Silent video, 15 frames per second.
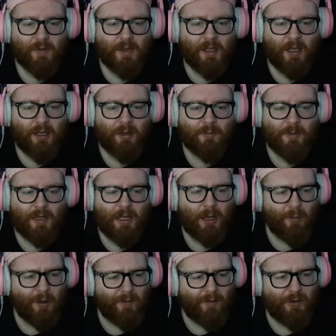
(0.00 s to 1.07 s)

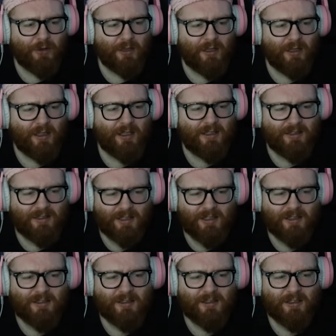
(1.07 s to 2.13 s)
However, he
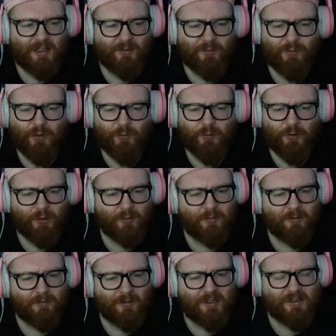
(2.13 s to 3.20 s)
did give the film
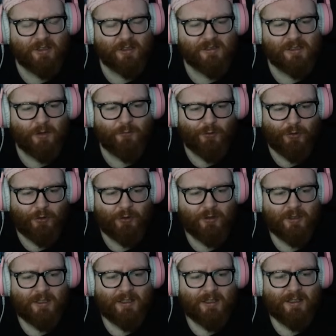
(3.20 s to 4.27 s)
3 stars out of 4,
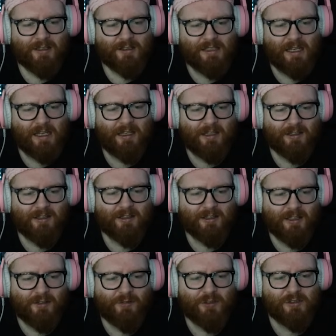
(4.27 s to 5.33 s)
saying it
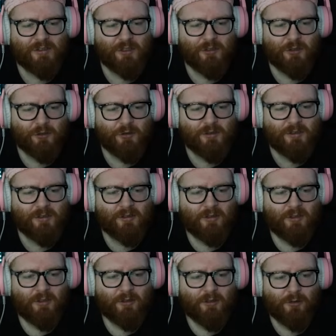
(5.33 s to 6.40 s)
delivers the goods,
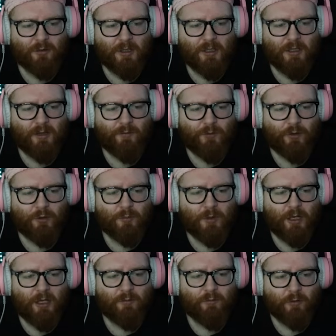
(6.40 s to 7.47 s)
calling the film
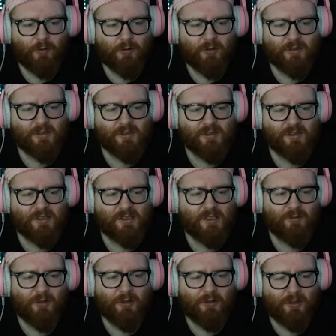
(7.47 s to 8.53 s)
a raucous,
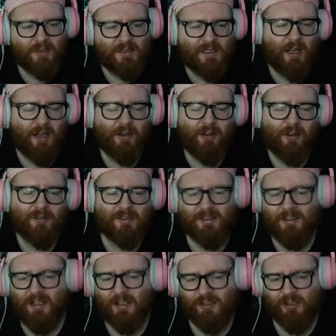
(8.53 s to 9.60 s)
satirical attack on
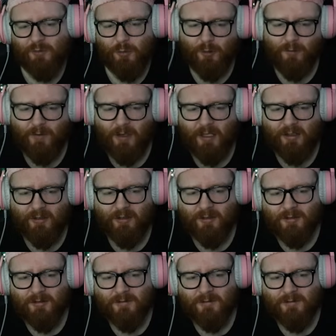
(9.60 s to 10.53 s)
slasher movies.